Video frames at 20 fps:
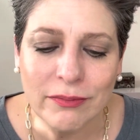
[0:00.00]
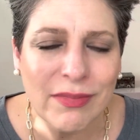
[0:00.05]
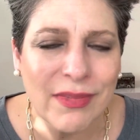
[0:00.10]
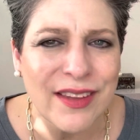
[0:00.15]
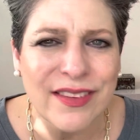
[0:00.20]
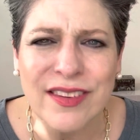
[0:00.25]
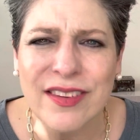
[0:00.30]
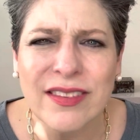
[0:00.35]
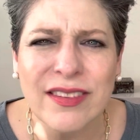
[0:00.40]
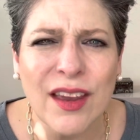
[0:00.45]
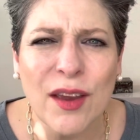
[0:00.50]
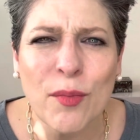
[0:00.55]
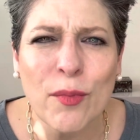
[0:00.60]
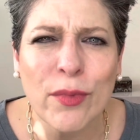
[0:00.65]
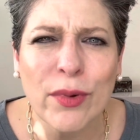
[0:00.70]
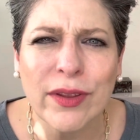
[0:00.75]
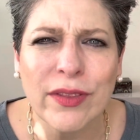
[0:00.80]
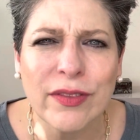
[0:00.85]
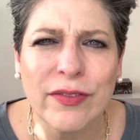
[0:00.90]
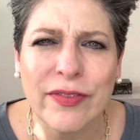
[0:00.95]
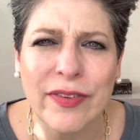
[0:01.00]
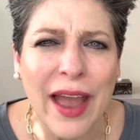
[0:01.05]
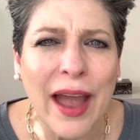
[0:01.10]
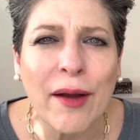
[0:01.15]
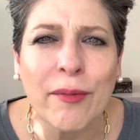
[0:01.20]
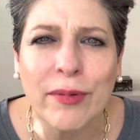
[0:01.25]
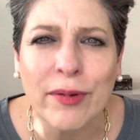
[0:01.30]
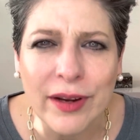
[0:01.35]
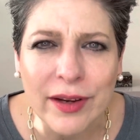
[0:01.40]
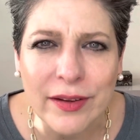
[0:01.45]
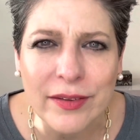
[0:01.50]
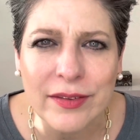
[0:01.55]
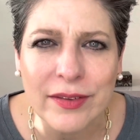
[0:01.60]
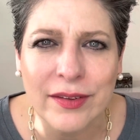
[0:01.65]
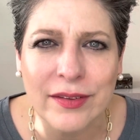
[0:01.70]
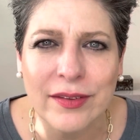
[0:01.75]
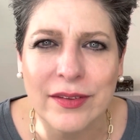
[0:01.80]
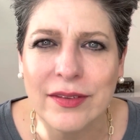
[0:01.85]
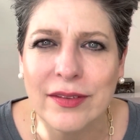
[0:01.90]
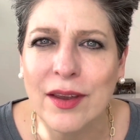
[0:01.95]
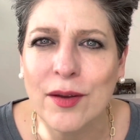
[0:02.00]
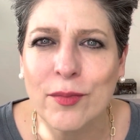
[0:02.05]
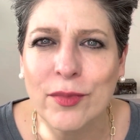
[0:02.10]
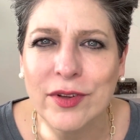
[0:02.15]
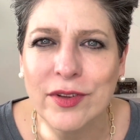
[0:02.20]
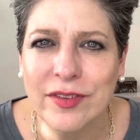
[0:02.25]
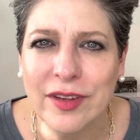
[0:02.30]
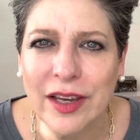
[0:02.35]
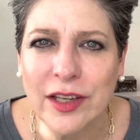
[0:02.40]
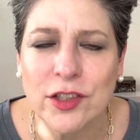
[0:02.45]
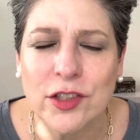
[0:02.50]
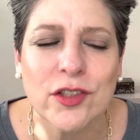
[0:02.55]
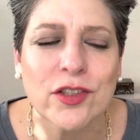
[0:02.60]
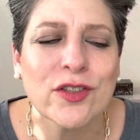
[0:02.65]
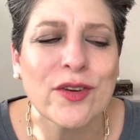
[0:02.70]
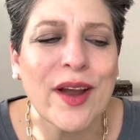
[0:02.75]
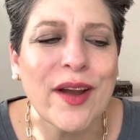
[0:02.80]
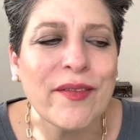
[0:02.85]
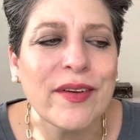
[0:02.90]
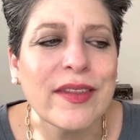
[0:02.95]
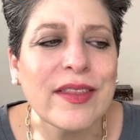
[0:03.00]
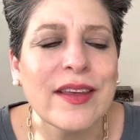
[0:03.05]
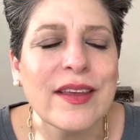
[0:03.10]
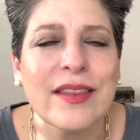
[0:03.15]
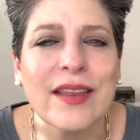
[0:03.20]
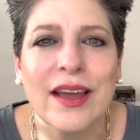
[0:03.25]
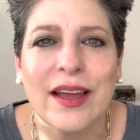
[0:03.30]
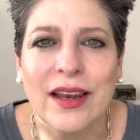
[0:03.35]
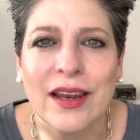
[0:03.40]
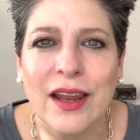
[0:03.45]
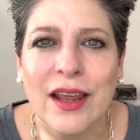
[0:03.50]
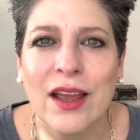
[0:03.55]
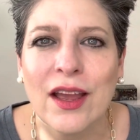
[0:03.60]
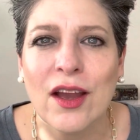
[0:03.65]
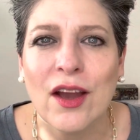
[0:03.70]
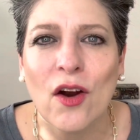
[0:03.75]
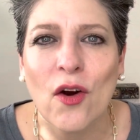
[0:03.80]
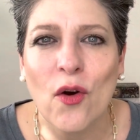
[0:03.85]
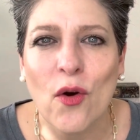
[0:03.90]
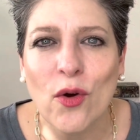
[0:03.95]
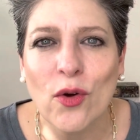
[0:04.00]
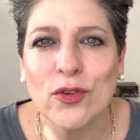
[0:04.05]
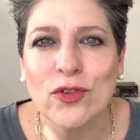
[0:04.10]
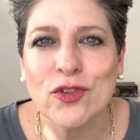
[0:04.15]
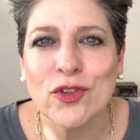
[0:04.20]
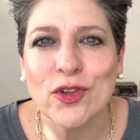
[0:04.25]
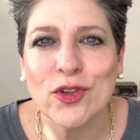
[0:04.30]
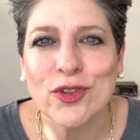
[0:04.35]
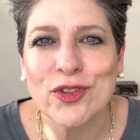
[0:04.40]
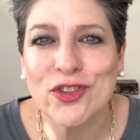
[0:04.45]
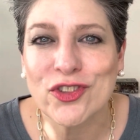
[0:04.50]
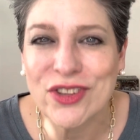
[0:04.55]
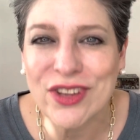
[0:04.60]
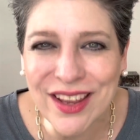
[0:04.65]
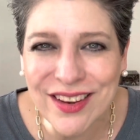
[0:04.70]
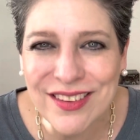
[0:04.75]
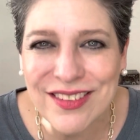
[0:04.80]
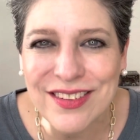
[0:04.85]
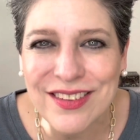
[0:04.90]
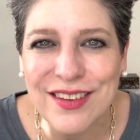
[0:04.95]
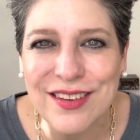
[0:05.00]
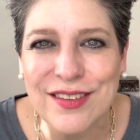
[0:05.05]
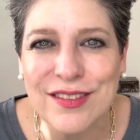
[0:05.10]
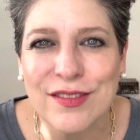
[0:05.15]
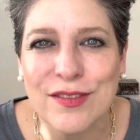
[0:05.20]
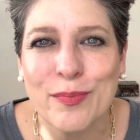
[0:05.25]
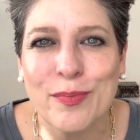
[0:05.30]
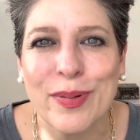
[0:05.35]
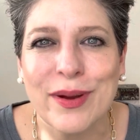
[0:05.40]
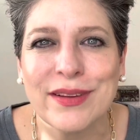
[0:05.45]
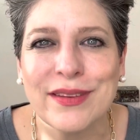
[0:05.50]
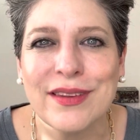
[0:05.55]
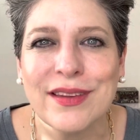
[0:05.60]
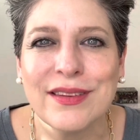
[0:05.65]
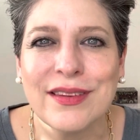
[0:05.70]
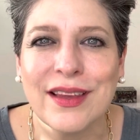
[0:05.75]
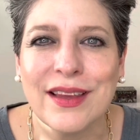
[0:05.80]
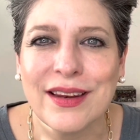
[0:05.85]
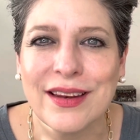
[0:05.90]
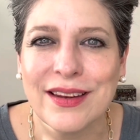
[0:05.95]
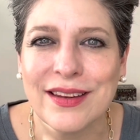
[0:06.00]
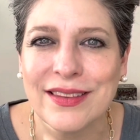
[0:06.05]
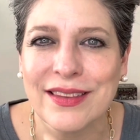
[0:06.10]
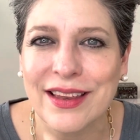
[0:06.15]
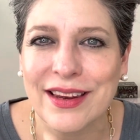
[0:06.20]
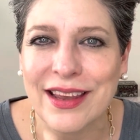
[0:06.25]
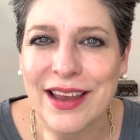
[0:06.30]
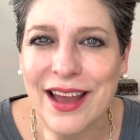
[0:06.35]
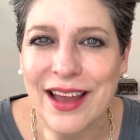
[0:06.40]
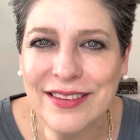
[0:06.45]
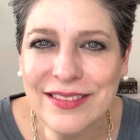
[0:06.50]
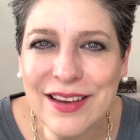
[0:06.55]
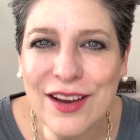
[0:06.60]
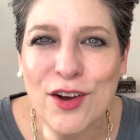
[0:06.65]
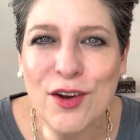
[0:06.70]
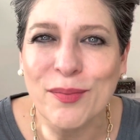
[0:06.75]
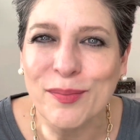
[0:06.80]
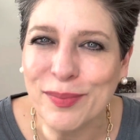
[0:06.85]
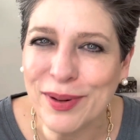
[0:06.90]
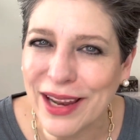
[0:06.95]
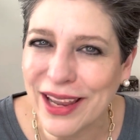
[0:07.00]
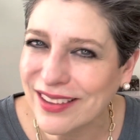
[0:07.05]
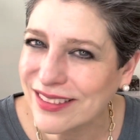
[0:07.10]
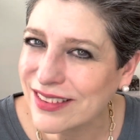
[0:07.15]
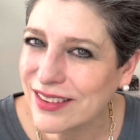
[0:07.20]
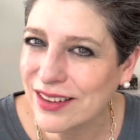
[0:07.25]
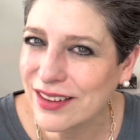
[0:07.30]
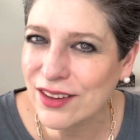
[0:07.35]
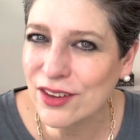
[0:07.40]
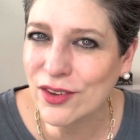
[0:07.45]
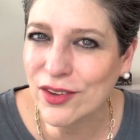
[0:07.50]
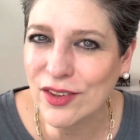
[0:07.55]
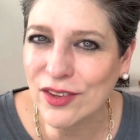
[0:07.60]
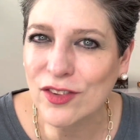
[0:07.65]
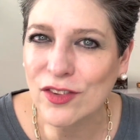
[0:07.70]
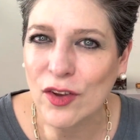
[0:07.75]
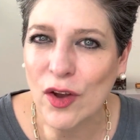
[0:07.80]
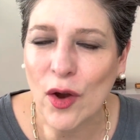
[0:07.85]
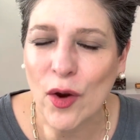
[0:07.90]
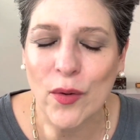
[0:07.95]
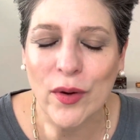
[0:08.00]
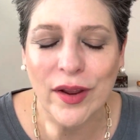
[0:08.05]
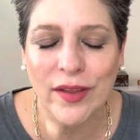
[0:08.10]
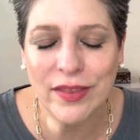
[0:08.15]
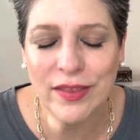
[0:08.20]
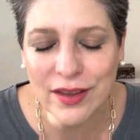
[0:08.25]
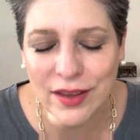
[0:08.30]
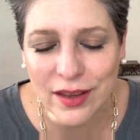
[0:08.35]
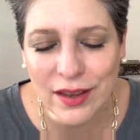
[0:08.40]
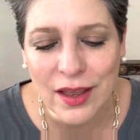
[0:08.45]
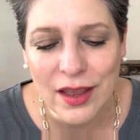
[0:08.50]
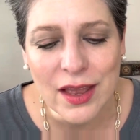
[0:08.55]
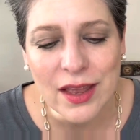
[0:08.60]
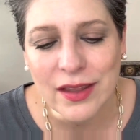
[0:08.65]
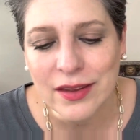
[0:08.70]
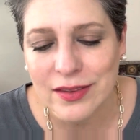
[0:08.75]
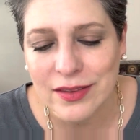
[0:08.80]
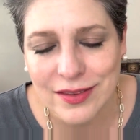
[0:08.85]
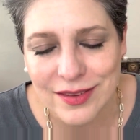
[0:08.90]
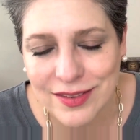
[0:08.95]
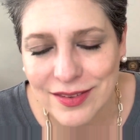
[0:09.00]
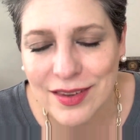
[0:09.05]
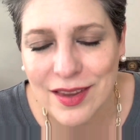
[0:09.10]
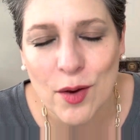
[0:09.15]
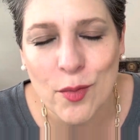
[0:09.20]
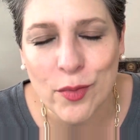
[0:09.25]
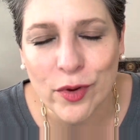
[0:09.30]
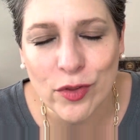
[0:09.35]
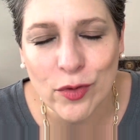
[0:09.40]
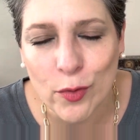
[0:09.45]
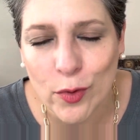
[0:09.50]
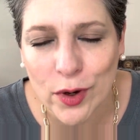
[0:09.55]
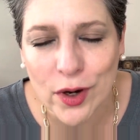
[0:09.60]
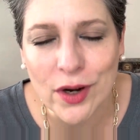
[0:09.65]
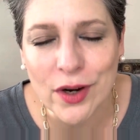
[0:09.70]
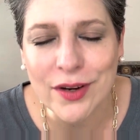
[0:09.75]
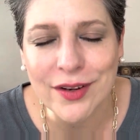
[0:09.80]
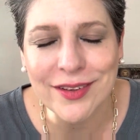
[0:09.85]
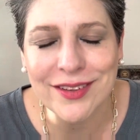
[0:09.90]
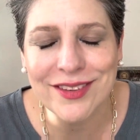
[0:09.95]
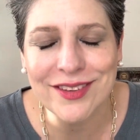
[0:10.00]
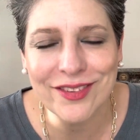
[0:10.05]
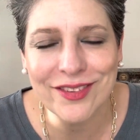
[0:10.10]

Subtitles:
The same with fabrics, and the same with texture. So everything that holds your senses, but that it has a complexity on its own. I think the same with words,